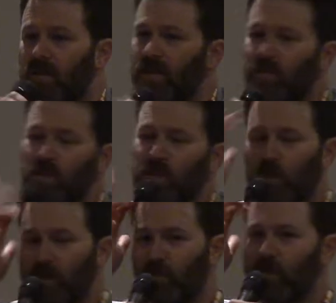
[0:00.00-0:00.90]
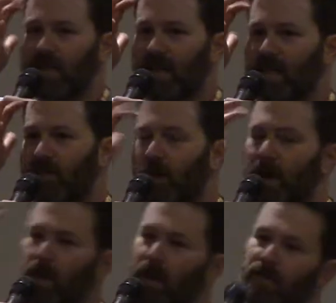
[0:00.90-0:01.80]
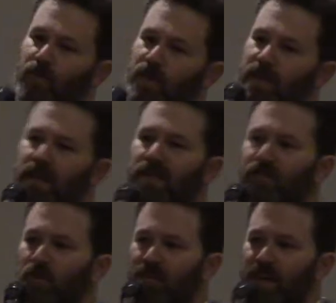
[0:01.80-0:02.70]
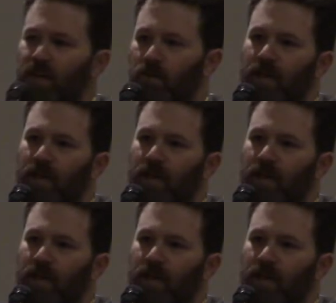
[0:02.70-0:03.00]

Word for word: The difference between voice acting for anime and voice acting for a video